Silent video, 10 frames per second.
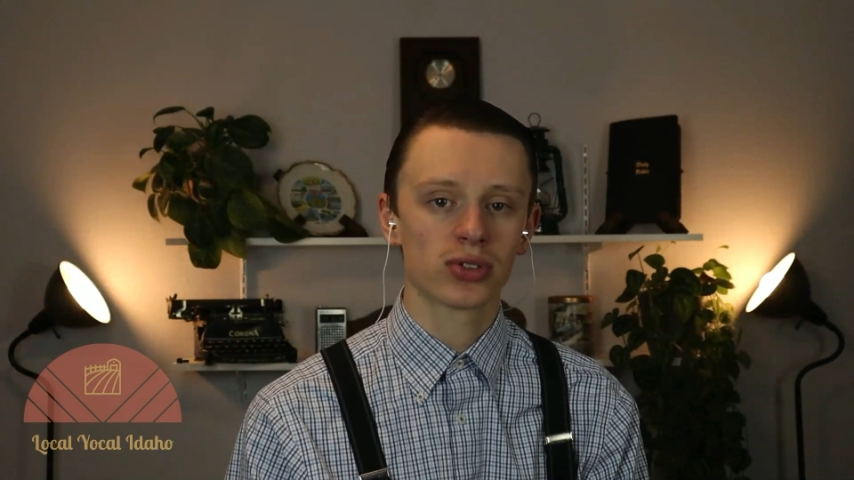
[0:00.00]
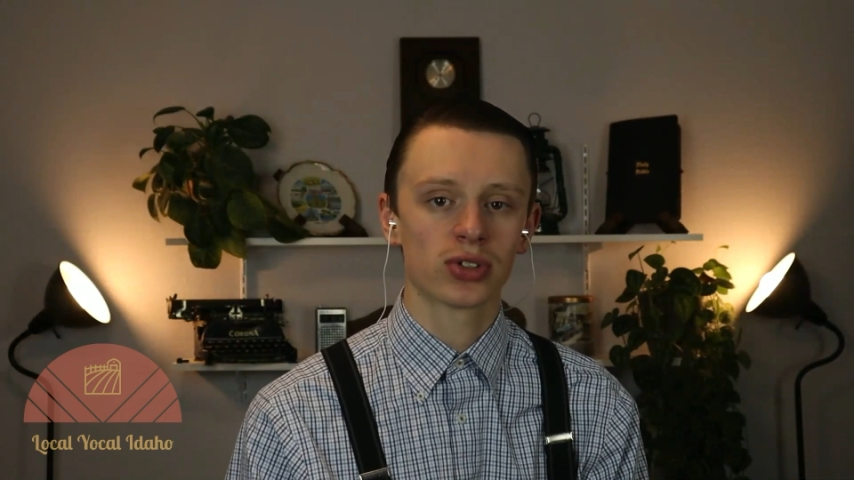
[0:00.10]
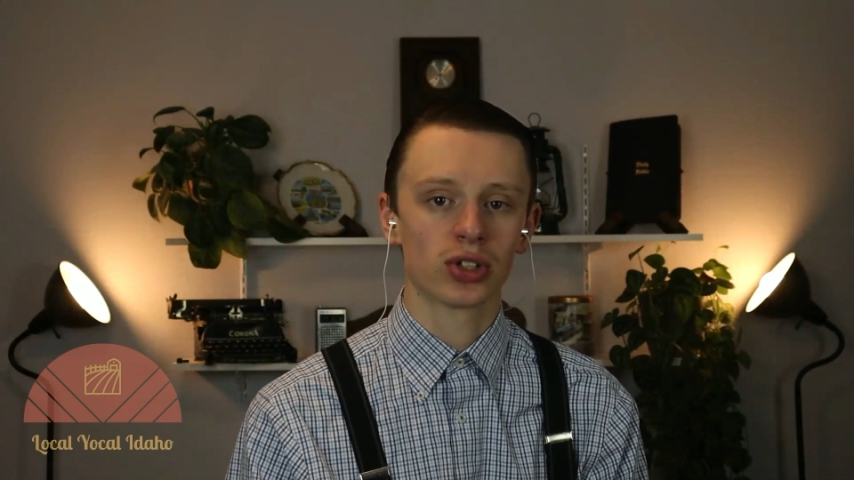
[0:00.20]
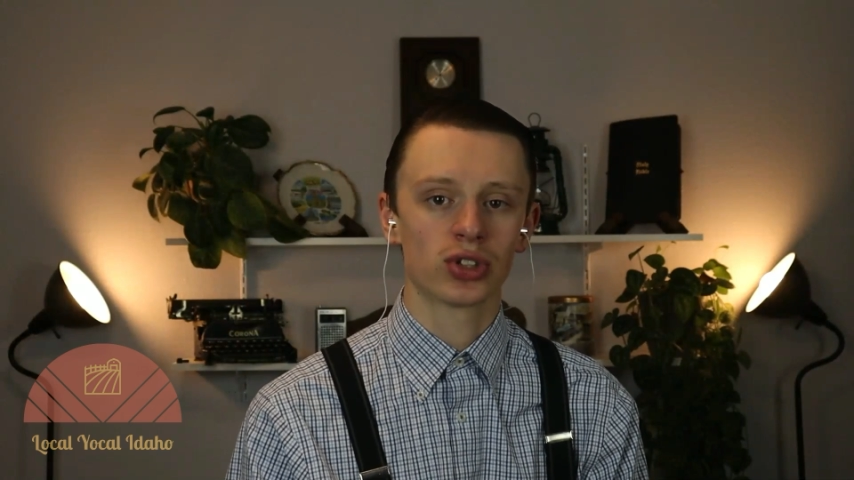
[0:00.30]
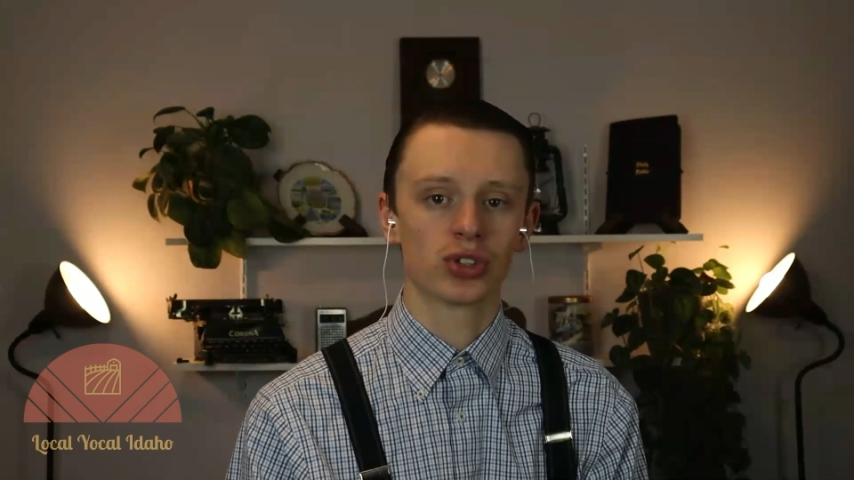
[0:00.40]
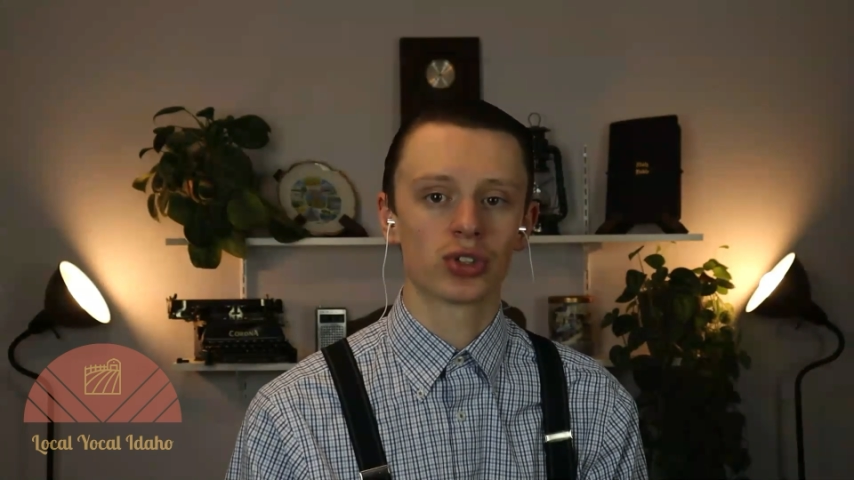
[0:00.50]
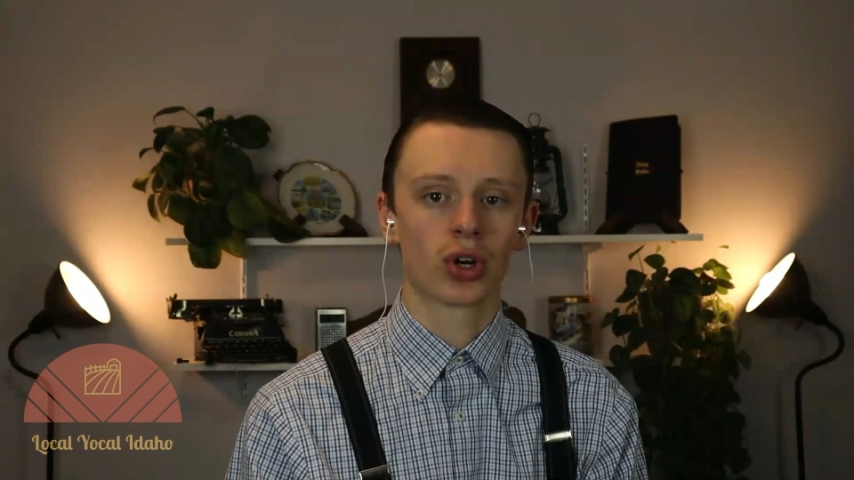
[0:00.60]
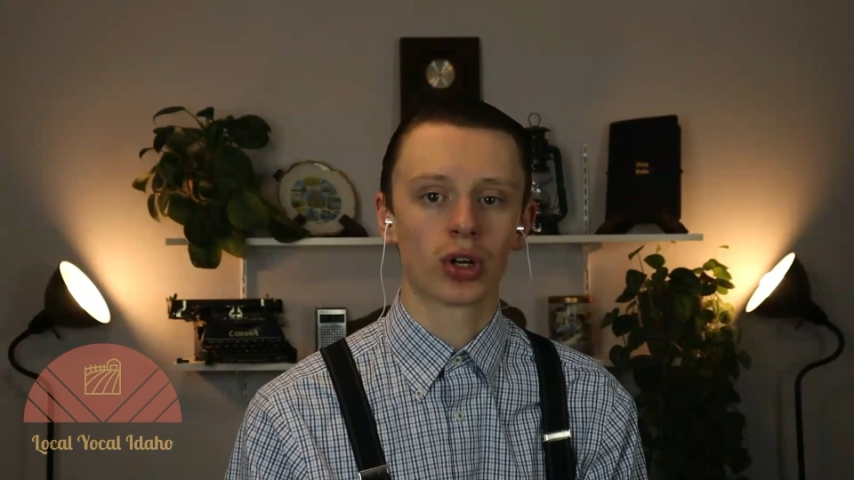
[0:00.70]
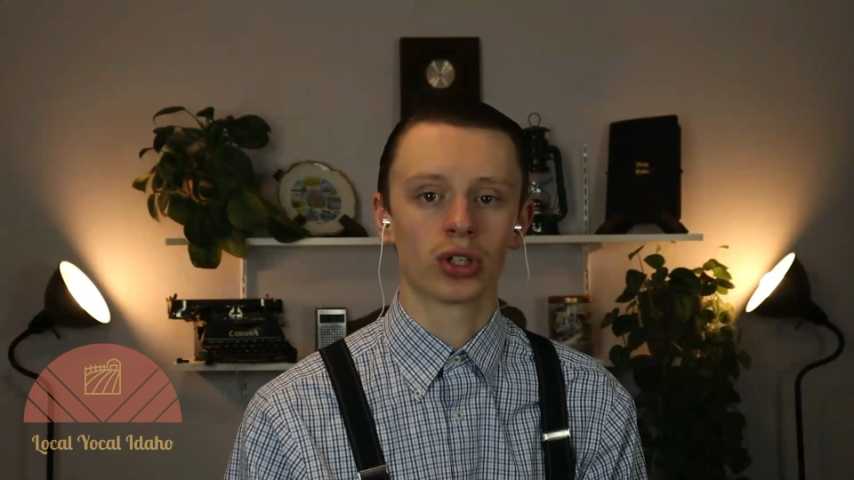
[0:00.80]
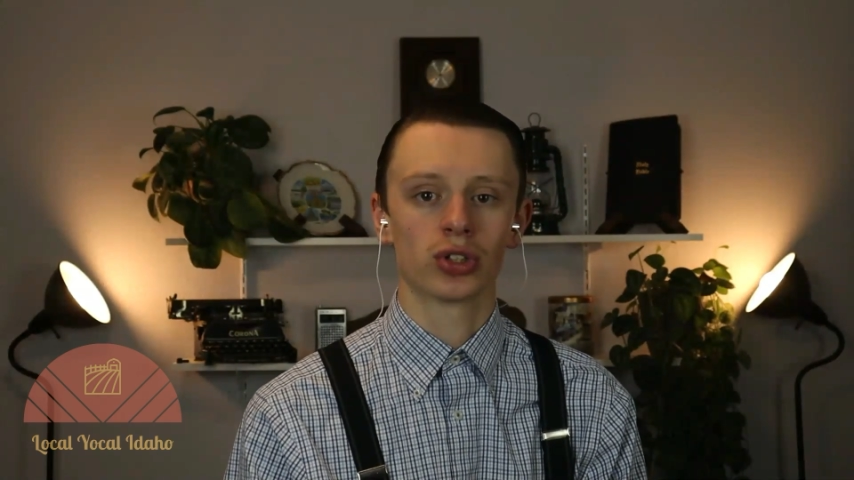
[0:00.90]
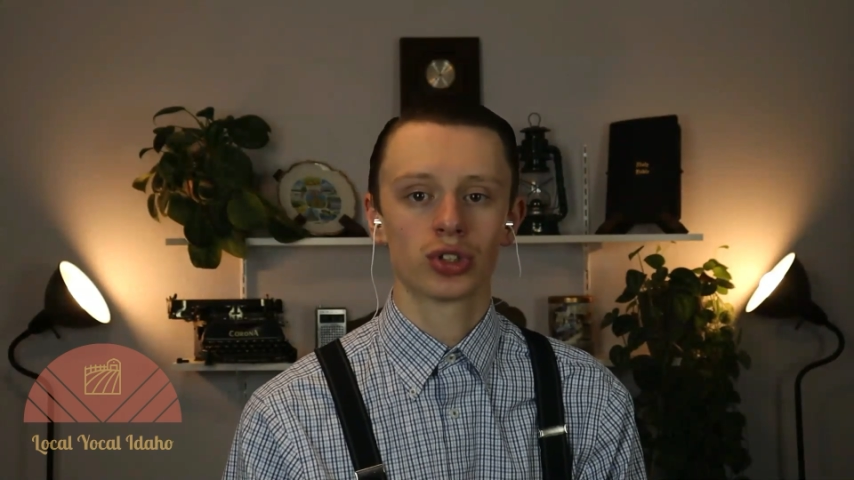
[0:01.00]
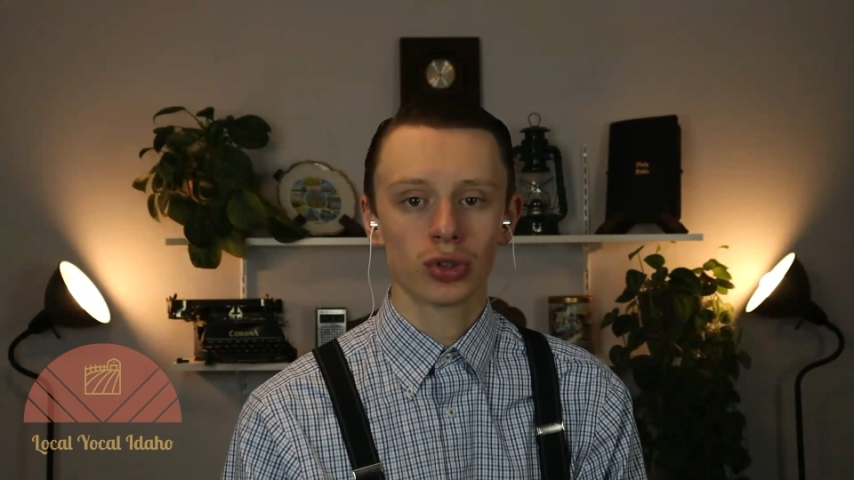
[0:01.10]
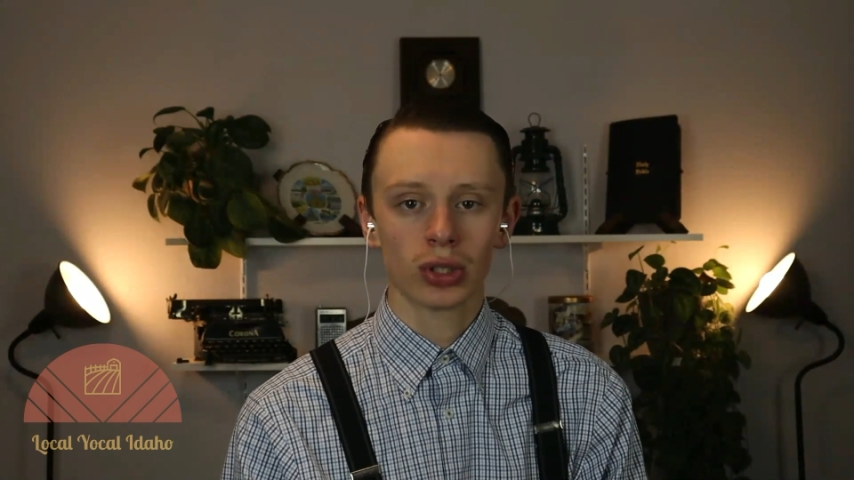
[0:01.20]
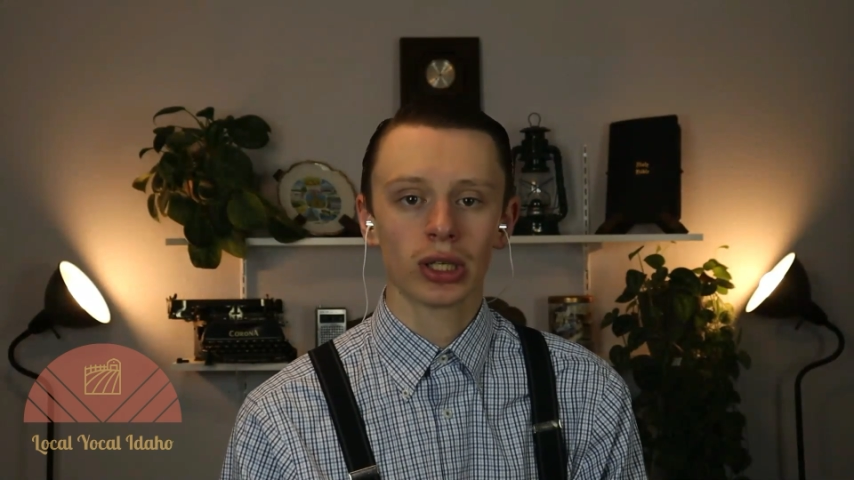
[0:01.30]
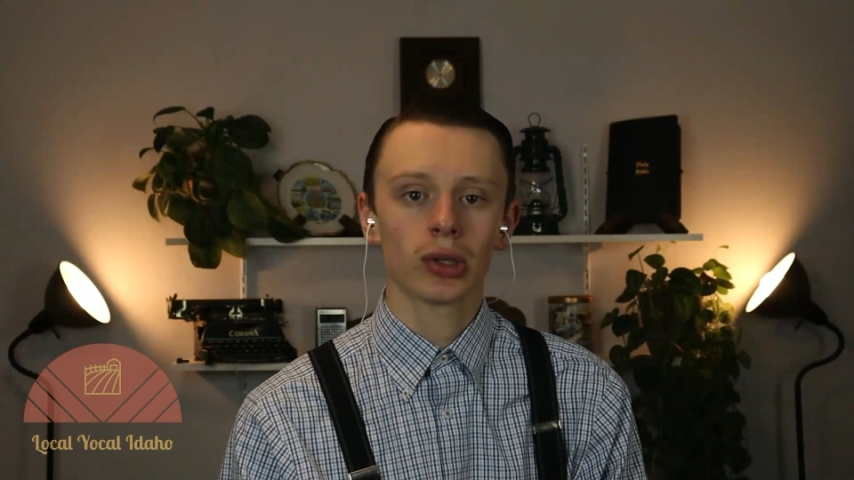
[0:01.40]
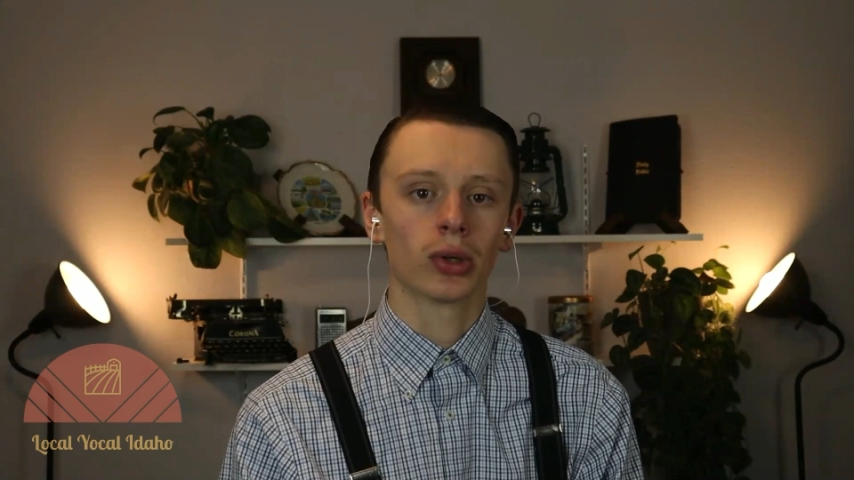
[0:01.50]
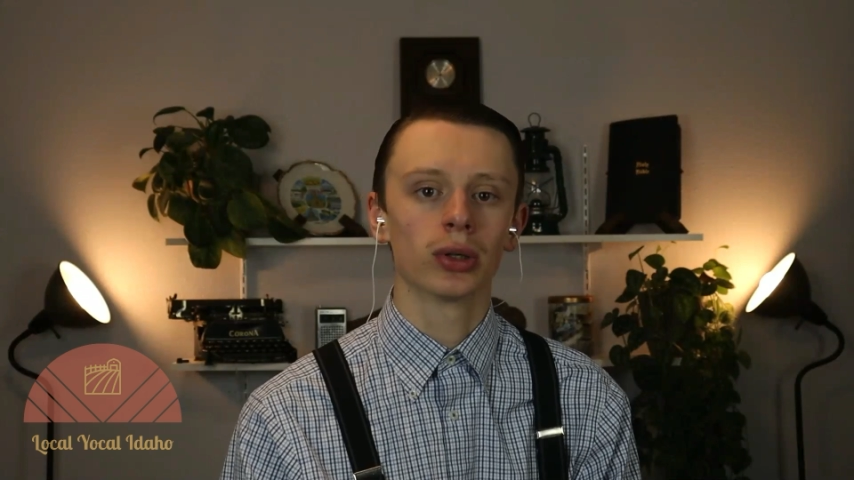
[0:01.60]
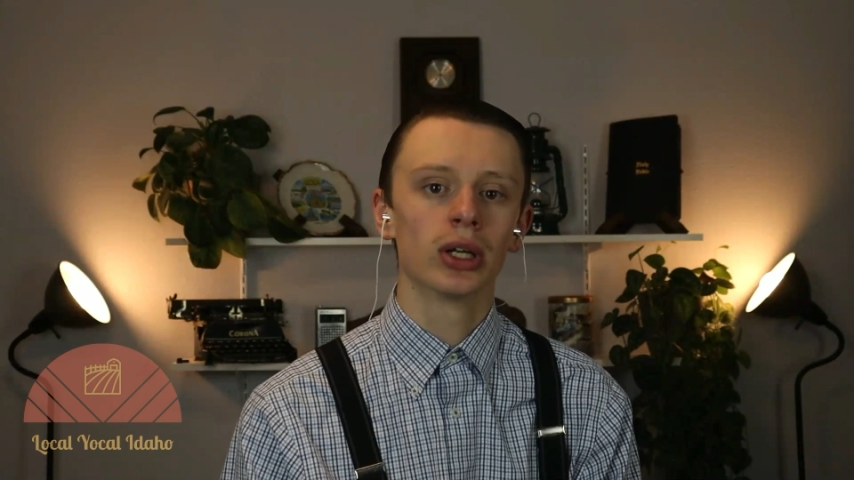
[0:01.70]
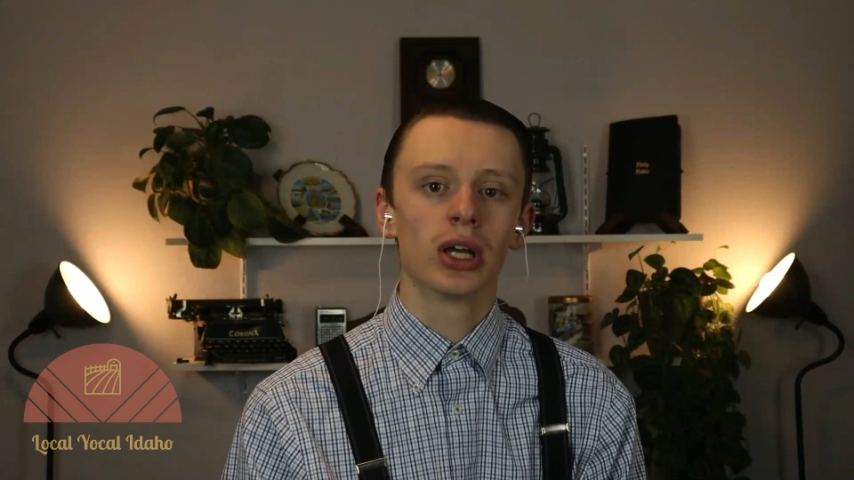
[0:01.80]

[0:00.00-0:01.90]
such as target shooting or